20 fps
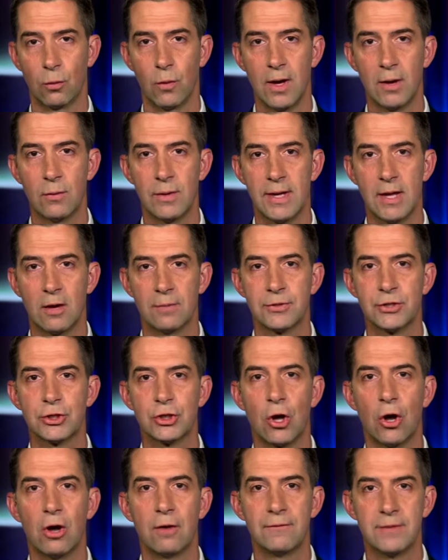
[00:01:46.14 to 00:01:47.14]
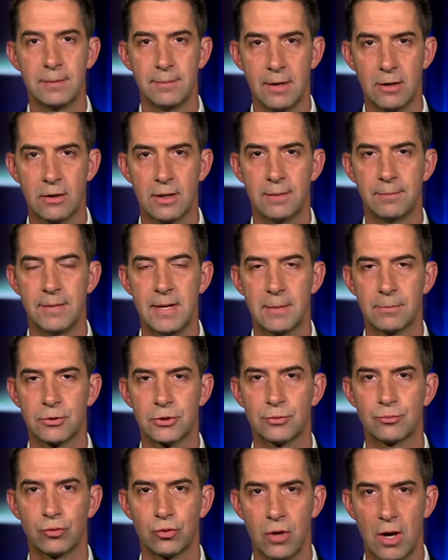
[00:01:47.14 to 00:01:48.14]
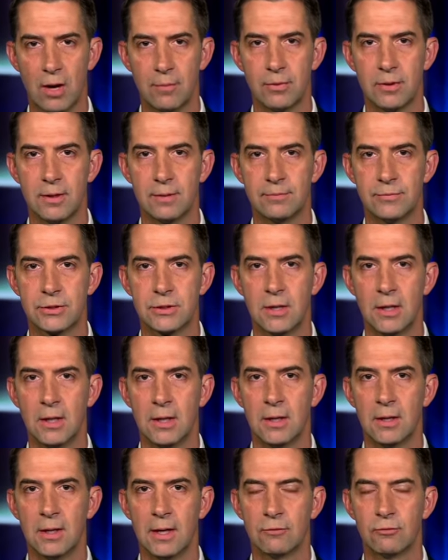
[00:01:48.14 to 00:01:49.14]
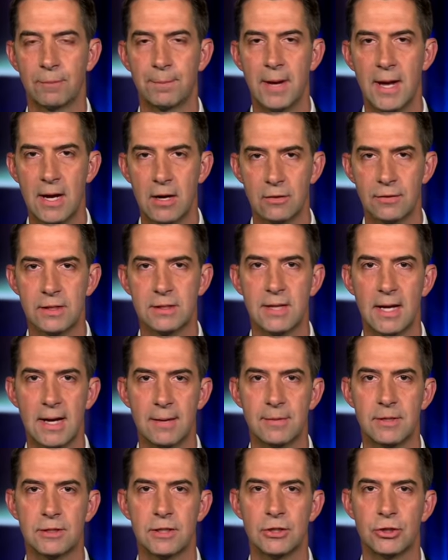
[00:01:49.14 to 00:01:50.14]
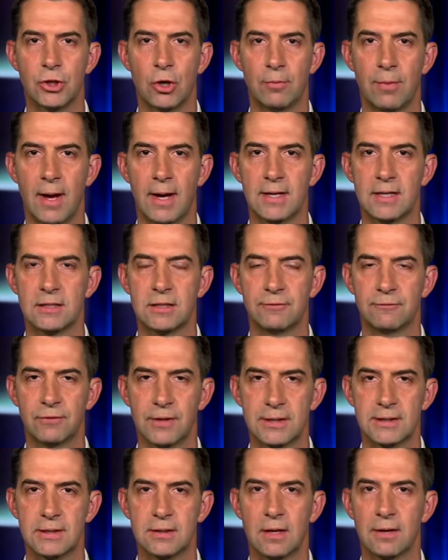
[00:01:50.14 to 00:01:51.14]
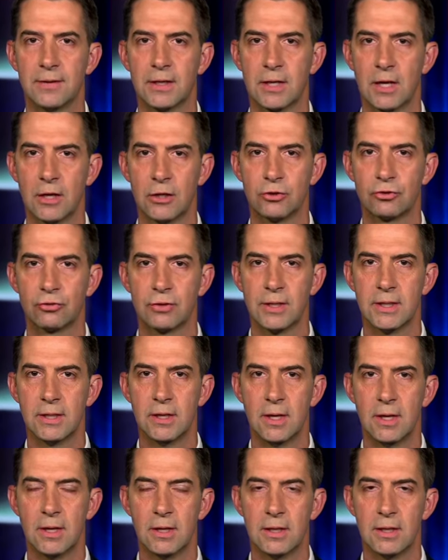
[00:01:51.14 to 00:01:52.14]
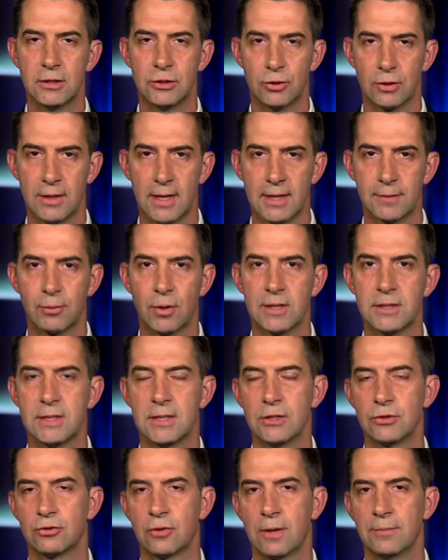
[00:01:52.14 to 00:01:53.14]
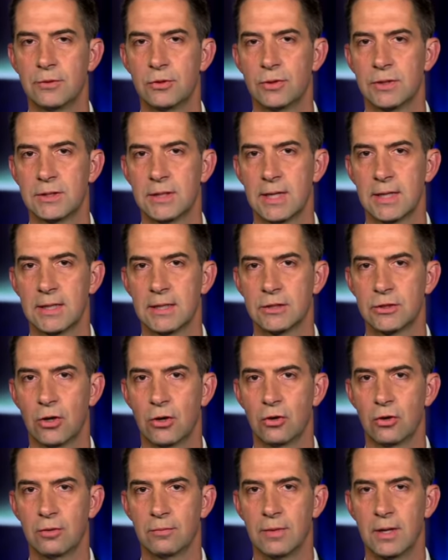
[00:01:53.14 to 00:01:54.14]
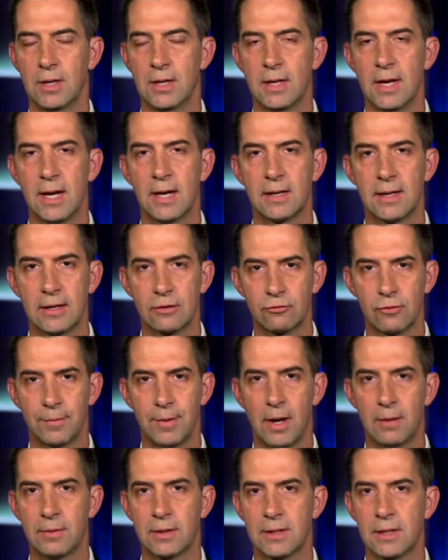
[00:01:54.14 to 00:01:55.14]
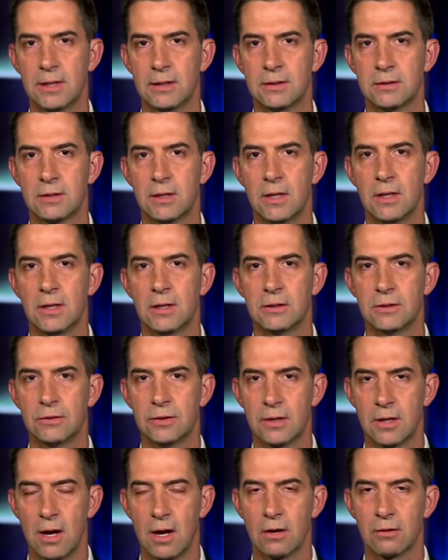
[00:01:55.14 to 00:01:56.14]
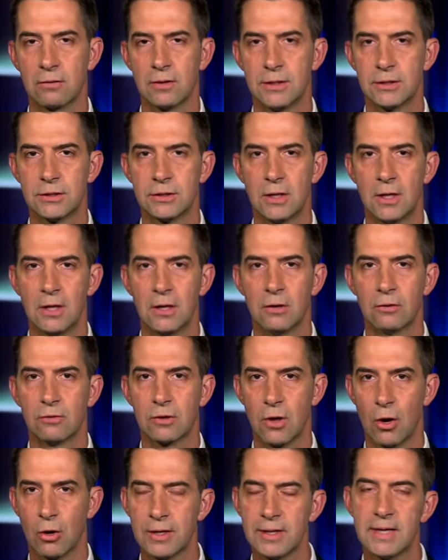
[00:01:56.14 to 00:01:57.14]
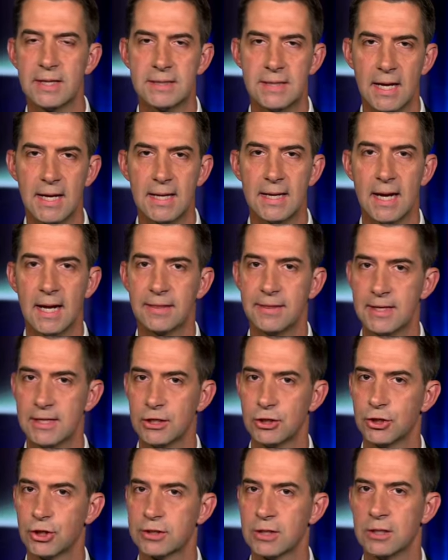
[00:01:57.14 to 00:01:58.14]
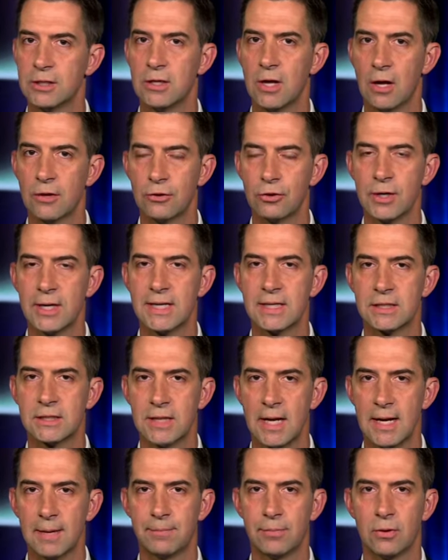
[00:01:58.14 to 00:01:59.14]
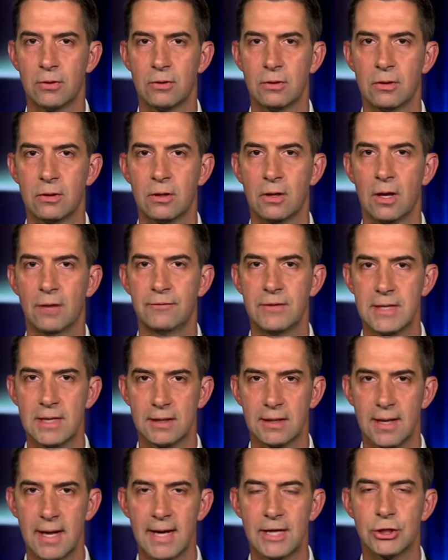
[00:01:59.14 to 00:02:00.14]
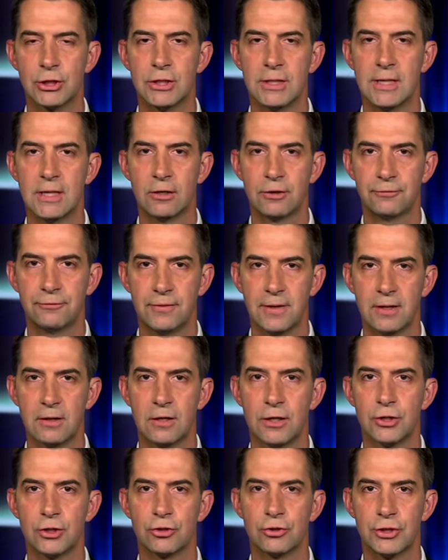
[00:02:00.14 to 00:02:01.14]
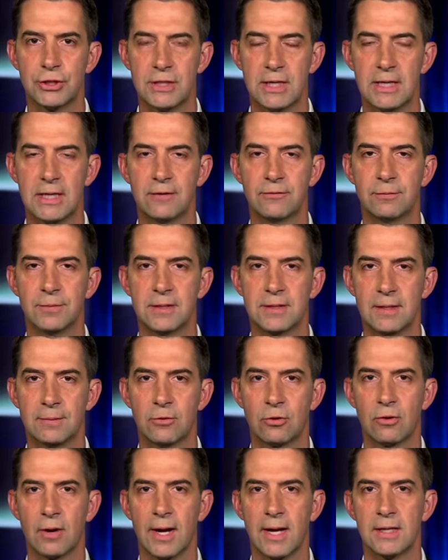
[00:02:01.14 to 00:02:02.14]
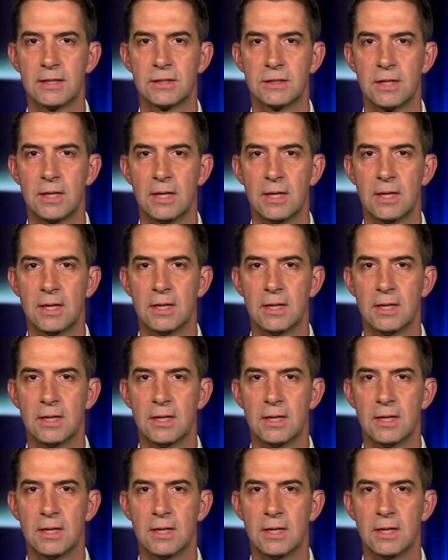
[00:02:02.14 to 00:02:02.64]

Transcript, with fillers: the way we help solve the American people's problems and repair the damage that Joe Biden has inflicted on the country is to elect President Trump to a second term and elect right. Republicans to the Congress. Regarding the date, I think it's just another example of the election interference you're seeing from the Democrats